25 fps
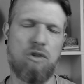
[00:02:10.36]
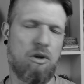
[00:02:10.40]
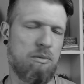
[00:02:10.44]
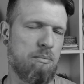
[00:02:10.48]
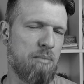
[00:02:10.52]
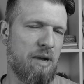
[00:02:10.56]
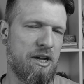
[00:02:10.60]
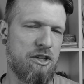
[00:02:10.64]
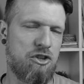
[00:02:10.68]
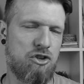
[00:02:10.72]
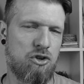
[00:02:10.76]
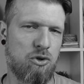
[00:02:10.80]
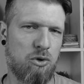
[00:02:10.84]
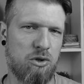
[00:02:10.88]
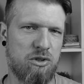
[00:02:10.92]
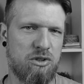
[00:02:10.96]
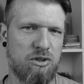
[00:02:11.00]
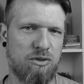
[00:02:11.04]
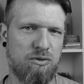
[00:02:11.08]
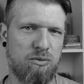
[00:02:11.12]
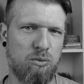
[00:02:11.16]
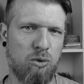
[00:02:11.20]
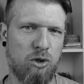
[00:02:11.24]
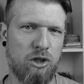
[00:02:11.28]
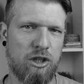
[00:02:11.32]
not my choice
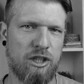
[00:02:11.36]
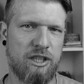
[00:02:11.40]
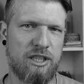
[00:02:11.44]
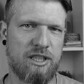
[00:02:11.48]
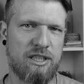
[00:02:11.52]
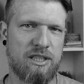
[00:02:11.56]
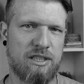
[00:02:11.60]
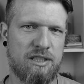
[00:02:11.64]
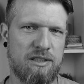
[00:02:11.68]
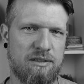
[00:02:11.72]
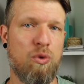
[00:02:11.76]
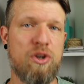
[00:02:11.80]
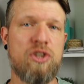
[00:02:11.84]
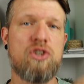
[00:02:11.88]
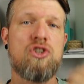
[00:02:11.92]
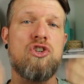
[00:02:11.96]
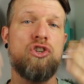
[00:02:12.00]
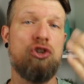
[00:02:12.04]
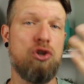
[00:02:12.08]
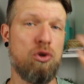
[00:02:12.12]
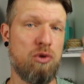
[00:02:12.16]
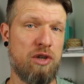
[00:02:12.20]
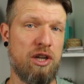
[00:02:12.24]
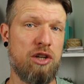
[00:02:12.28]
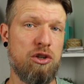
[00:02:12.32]
of words,
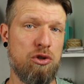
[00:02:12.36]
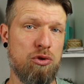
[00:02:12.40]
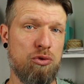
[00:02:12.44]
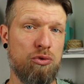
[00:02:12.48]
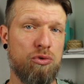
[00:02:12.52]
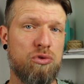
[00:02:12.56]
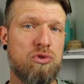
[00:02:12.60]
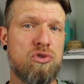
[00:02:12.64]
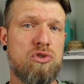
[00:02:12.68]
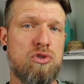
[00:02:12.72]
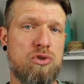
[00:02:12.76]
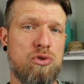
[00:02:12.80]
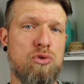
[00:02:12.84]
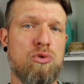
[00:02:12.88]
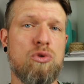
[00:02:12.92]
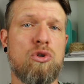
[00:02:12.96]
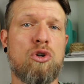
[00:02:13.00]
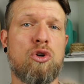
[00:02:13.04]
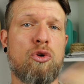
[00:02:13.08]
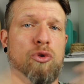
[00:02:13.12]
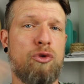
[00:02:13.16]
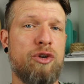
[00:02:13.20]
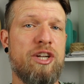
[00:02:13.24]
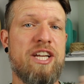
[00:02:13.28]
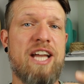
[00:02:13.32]
which you can use to
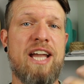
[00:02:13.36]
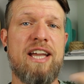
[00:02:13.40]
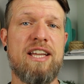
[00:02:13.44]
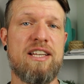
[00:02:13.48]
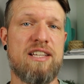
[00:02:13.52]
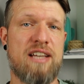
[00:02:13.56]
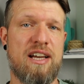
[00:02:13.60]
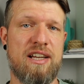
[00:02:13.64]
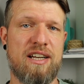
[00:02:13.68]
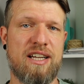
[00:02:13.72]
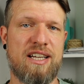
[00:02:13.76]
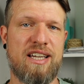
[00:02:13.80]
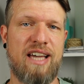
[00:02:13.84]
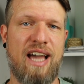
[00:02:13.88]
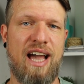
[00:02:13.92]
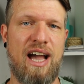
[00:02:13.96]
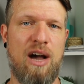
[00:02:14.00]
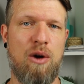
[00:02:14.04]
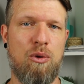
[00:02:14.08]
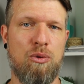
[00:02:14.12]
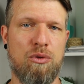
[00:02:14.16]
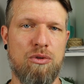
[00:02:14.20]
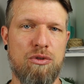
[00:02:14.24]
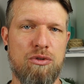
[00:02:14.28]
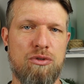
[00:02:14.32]
create an
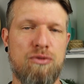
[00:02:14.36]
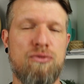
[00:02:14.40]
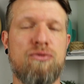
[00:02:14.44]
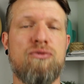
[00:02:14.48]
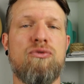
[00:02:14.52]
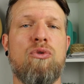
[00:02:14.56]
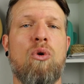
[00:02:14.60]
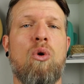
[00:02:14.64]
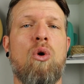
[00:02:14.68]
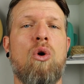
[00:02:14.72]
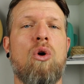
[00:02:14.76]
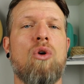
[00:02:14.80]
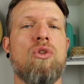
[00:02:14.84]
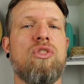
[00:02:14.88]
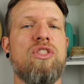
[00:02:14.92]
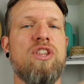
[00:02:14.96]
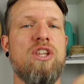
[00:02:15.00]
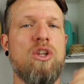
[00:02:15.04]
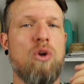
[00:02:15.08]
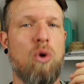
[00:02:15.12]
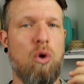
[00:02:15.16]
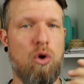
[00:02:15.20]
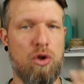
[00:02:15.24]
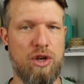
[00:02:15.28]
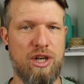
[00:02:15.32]
account for
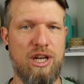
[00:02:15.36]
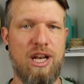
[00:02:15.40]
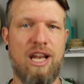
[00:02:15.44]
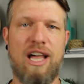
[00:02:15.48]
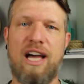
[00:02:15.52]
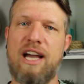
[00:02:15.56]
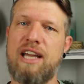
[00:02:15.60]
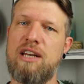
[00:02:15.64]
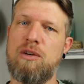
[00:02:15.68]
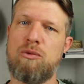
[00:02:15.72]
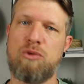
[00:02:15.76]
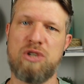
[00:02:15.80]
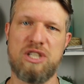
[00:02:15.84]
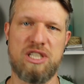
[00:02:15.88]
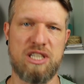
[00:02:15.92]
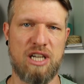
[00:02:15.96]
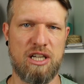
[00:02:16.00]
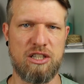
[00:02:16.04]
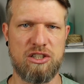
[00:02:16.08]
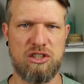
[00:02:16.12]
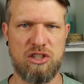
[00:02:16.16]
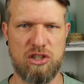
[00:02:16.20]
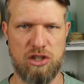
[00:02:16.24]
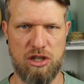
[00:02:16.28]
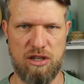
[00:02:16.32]
the online
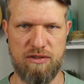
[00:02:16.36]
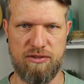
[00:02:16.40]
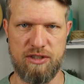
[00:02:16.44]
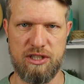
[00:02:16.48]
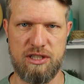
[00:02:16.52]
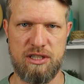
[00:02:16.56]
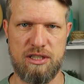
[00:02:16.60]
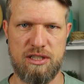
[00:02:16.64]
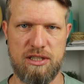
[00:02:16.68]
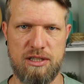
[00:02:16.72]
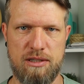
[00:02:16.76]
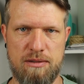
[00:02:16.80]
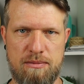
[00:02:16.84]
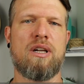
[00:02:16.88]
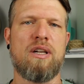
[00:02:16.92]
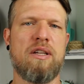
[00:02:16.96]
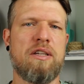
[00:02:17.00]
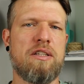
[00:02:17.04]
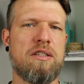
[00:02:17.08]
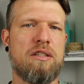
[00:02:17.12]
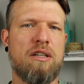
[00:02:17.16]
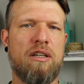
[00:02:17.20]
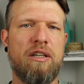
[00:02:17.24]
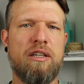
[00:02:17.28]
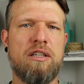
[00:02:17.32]
result service.
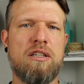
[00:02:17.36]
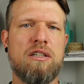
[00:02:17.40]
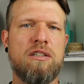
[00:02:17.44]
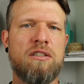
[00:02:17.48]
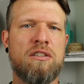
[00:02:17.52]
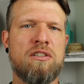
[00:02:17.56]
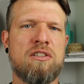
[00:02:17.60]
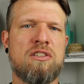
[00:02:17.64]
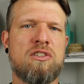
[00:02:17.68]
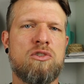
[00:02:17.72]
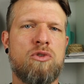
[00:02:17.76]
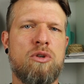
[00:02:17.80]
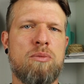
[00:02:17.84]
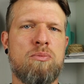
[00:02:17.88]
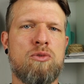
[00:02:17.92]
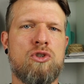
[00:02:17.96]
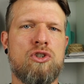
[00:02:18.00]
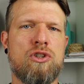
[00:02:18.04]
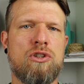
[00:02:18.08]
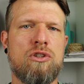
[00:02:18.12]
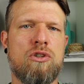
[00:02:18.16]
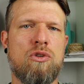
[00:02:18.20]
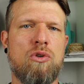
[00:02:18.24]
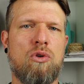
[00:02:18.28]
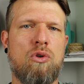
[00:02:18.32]
Click the link in the
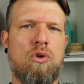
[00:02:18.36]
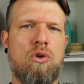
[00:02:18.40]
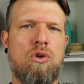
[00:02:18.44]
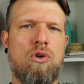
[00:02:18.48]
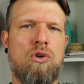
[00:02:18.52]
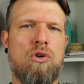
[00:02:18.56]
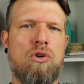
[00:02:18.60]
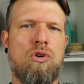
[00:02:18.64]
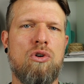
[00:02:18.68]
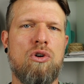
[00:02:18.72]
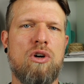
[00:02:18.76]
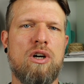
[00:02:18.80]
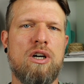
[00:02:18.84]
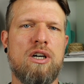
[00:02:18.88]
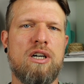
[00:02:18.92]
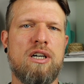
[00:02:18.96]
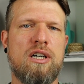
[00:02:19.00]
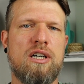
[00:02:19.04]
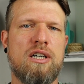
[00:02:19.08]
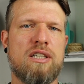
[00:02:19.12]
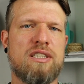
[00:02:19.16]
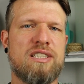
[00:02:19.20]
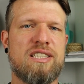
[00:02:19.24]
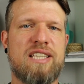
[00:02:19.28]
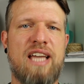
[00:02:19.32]
description
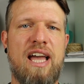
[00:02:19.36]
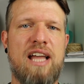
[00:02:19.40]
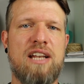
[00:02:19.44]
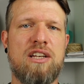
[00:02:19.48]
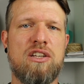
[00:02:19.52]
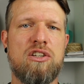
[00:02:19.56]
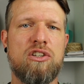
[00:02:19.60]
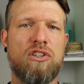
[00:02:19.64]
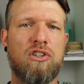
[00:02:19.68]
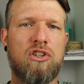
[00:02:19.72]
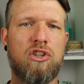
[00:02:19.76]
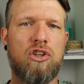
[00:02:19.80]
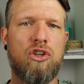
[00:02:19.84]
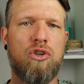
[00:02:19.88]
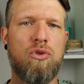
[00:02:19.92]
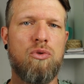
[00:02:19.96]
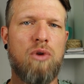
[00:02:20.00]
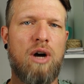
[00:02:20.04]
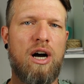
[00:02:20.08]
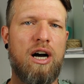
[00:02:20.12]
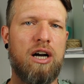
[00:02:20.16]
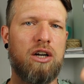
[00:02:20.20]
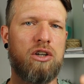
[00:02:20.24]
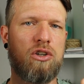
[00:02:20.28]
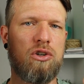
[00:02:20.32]
or scan the
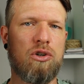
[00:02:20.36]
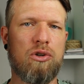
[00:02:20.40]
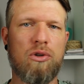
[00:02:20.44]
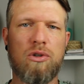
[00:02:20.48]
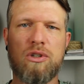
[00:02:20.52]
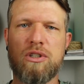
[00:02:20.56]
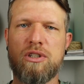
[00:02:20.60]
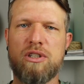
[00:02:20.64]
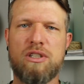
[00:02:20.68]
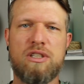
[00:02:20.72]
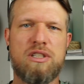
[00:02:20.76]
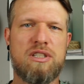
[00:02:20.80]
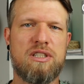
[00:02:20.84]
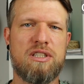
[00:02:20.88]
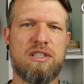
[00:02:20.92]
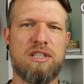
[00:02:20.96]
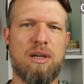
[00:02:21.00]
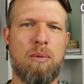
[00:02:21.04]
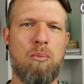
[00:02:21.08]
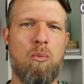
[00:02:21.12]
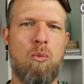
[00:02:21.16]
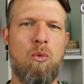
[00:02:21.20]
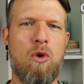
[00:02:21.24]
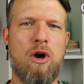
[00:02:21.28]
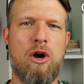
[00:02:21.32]
QR code
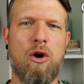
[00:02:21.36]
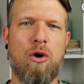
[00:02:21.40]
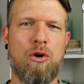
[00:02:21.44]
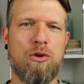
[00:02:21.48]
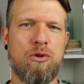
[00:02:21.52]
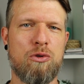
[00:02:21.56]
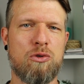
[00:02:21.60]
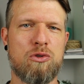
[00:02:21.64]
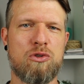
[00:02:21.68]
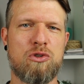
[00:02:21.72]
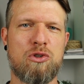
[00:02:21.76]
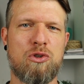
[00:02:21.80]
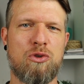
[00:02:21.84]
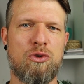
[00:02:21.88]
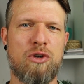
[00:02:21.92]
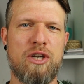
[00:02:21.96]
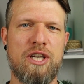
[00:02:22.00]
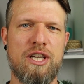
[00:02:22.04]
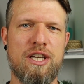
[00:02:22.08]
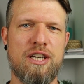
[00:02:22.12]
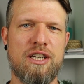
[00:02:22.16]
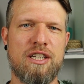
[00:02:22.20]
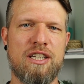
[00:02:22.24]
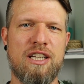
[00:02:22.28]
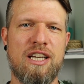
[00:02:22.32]
somewhere on your
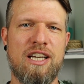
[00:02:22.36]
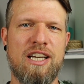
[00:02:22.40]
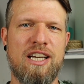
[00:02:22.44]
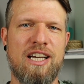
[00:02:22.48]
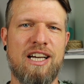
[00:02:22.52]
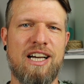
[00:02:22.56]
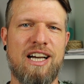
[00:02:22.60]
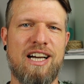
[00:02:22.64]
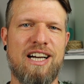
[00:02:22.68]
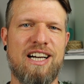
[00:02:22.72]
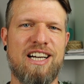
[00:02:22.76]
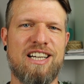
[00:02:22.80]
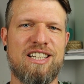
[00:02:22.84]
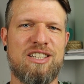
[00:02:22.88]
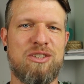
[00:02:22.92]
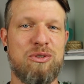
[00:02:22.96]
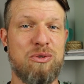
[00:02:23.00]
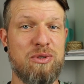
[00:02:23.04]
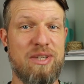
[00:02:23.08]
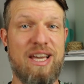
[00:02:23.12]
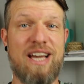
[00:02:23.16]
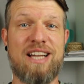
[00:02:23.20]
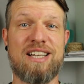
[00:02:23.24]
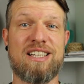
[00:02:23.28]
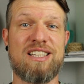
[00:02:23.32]
screen
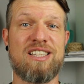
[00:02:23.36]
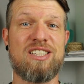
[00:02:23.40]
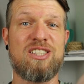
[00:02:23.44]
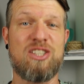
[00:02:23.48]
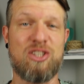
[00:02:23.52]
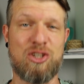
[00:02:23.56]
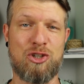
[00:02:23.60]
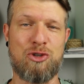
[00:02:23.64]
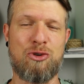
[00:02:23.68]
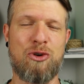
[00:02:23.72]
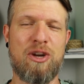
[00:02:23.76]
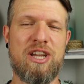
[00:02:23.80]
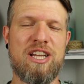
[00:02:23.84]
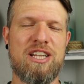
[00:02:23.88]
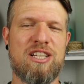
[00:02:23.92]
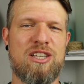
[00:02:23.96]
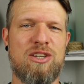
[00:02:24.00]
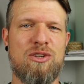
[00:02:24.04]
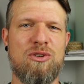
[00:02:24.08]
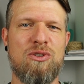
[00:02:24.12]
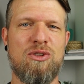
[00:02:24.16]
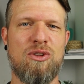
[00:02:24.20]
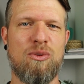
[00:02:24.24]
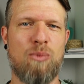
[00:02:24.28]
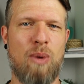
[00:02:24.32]
to get straight
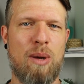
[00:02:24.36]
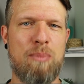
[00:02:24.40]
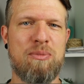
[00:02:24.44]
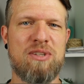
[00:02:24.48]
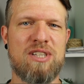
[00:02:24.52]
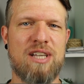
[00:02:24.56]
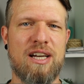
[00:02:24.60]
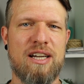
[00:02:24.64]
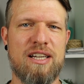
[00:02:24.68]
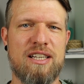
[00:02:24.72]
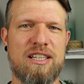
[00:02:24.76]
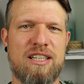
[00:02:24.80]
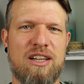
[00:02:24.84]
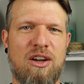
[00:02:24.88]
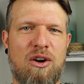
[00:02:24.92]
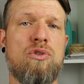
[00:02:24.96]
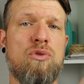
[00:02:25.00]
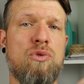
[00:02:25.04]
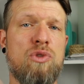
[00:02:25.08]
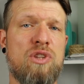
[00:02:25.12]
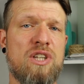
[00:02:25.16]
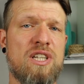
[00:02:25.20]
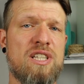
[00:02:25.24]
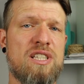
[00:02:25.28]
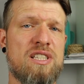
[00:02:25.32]
to the website.
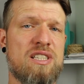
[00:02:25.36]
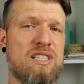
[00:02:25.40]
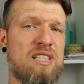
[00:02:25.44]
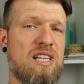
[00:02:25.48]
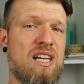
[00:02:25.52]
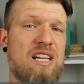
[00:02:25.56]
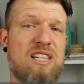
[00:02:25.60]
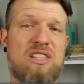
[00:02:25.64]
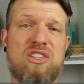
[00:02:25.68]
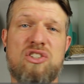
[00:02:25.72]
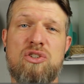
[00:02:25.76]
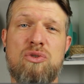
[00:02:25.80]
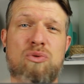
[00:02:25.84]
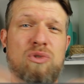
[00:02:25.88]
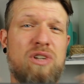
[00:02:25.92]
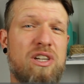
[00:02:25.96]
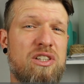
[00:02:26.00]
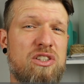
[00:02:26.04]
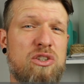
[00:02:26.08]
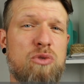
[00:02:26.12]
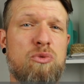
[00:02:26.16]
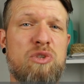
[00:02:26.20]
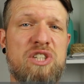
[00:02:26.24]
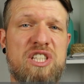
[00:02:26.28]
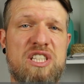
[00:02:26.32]
Do this as soon
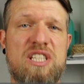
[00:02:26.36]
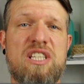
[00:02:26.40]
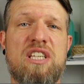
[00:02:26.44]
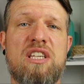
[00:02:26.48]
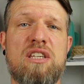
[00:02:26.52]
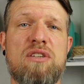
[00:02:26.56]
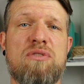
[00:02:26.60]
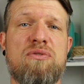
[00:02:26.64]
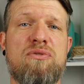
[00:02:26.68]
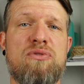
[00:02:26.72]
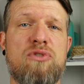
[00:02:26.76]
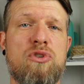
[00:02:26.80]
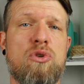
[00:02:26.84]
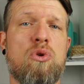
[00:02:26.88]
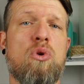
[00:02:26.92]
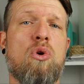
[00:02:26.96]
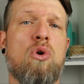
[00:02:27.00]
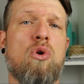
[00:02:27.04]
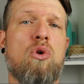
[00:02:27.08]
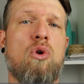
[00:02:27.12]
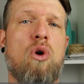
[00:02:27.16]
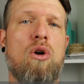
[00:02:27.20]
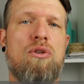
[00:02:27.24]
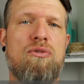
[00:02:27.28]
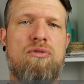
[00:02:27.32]
as you receive
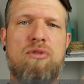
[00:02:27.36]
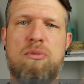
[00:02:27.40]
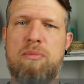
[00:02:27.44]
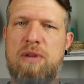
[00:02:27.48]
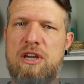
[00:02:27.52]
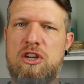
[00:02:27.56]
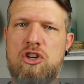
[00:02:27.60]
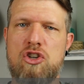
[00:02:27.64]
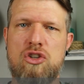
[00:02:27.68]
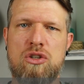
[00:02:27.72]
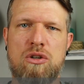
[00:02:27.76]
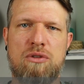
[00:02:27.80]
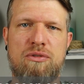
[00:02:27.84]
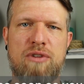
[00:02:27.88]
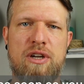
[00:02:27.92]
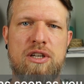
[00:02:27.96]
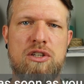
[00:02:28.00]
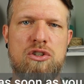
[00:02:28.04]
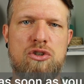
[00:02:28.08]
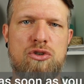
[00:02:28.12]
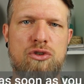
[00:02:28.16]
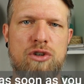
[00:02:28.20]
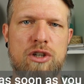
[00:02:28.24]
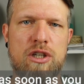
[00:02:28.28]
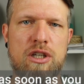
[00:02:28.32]
your confirmation of
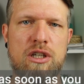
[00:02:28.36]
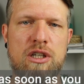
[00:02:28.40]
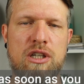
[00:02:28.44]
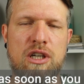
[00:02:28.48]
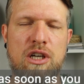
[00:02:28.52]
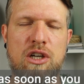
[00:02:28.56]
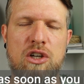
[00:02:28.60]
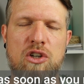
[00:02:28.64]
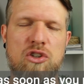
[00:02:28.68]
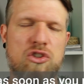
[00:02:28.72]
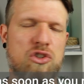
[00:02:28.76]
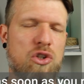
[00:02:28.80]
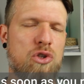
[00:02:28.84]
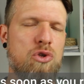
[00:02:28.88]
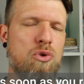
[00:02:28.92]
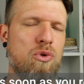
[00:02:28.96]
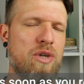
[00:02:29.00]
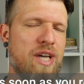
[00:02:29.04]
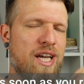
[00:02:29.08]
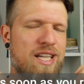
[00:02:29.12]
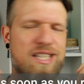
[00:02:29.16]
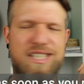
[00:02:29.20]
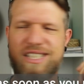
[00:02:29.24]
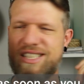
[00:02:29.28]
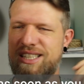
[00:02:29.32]
entry, so you
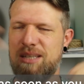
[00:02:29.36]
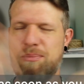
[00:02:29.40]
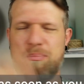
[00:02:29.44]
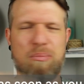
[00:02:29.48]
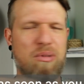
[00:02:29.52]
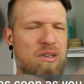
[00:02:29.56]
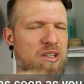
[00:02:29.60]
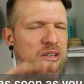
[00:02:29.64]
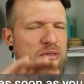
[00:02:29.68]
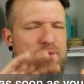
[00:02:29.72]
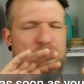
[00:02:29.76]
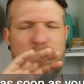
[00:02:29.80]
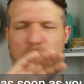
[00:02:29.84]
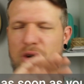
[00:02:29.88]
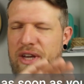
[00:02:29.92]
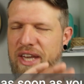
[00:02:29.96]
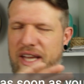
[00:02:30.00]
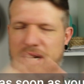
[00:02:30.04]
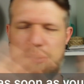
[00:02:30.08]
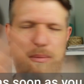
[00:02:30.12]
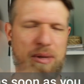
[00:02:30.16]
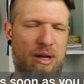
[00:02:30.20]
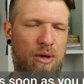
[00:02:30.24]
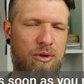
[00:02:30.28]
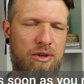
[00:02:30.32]
can simply
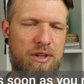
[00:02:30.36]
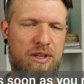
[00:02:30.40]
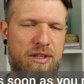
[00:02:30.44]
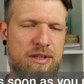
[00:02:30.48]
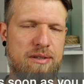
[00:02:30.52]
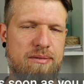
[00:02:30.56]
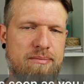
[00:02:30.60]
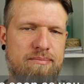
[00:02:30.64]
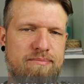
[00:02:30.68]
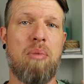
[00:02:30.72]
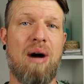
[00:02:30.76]
forget about it.